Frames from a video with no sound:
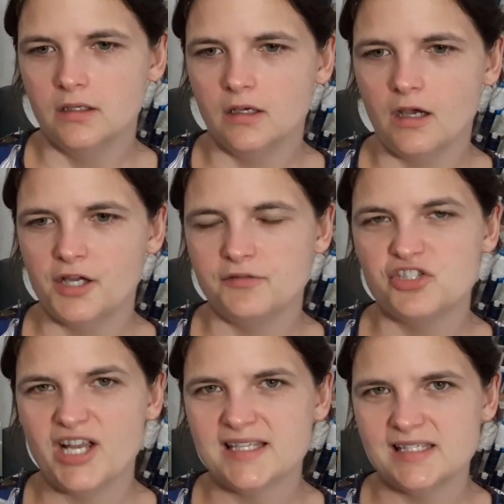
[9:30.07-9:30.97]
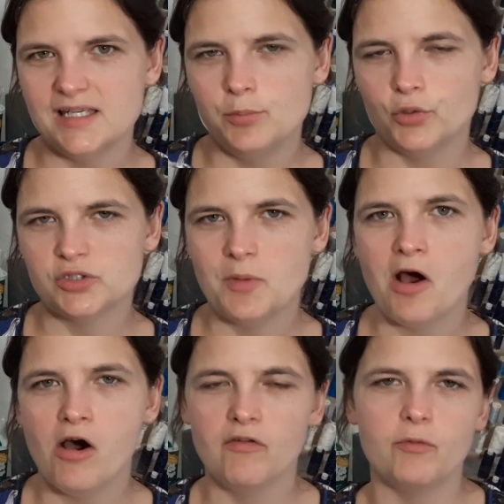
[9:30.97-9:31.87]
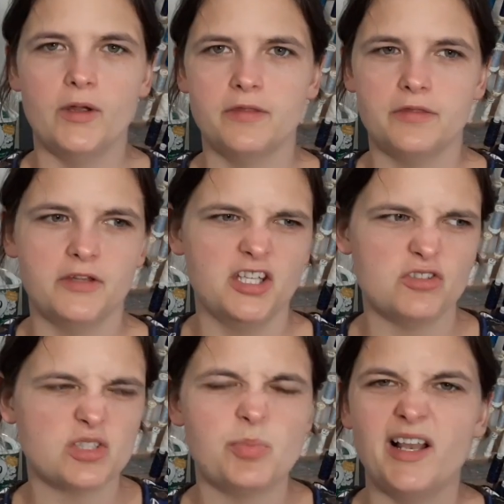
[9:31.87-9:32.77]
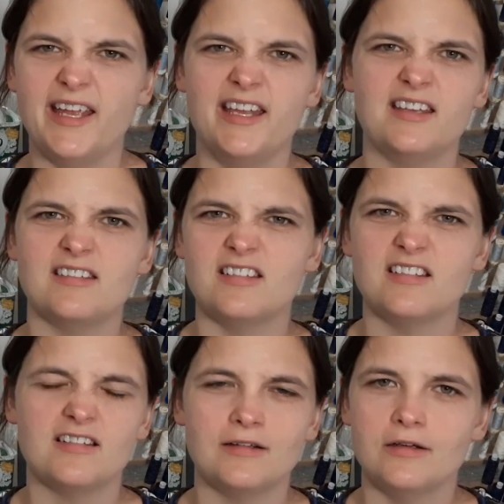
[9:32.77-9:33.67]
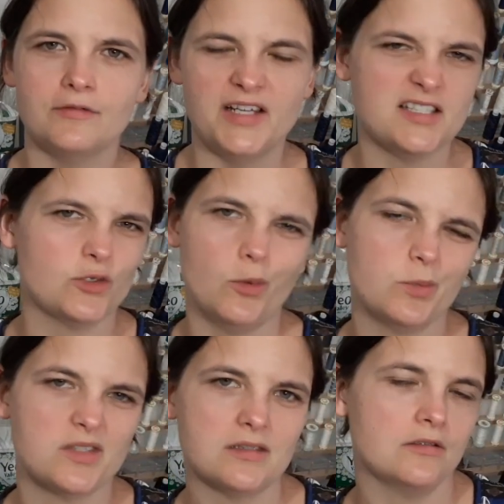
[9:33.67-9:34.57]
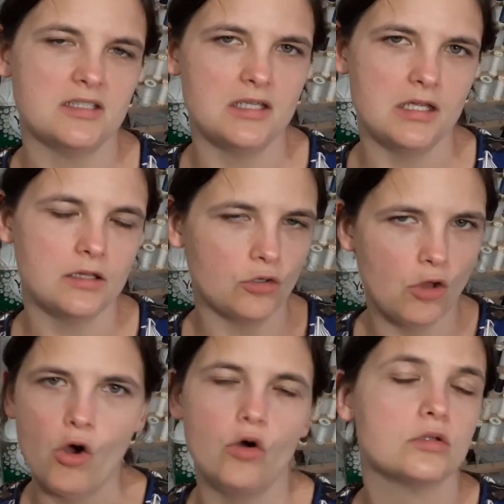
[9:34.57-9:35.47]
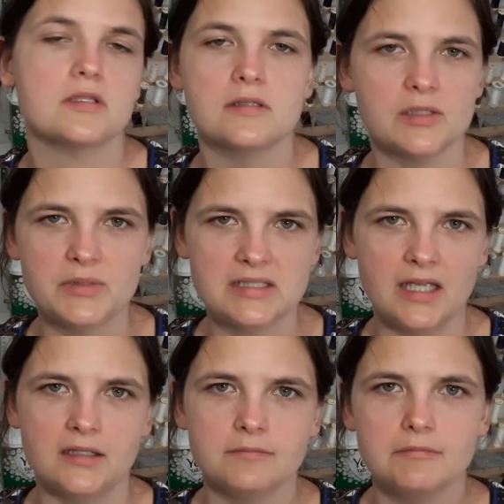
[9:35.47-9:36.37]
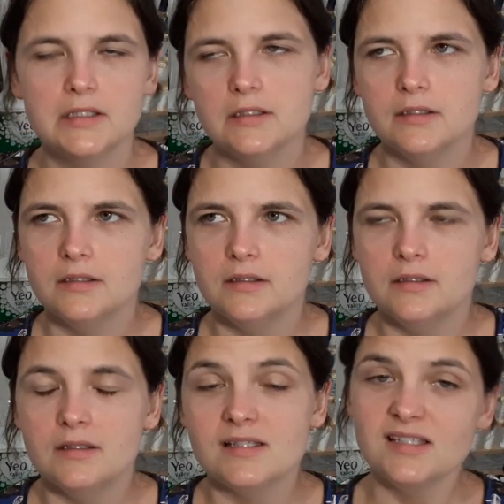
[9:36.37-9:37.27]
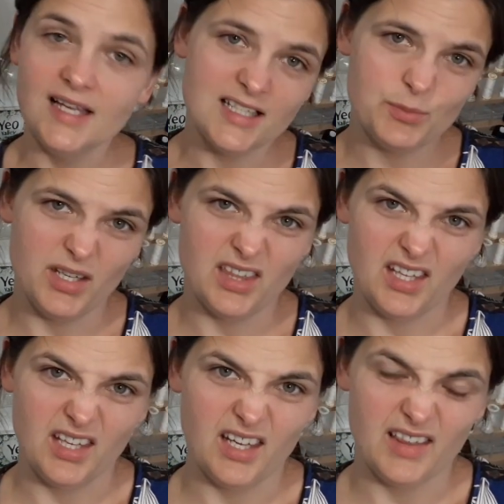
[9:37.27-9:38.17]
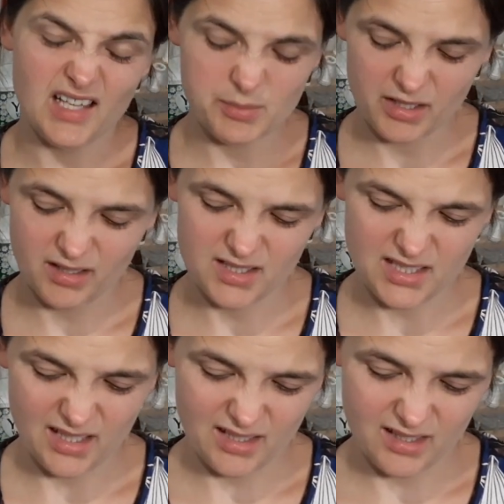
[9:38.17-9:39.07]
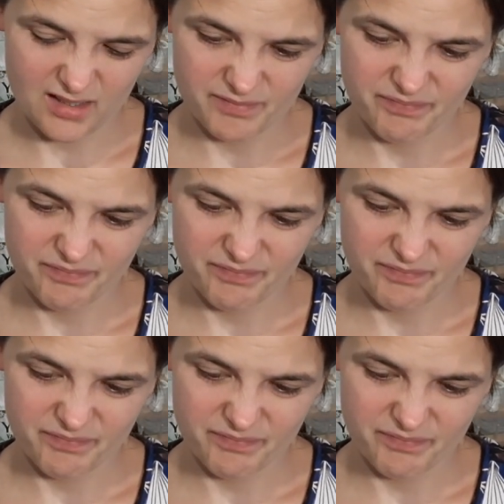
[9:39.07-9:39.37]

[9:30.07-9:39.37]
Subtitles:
kind of jazzy bottom half with, you know, just plain vest tops underneath on a hot summer's day. So that's my thinking, that's my idea.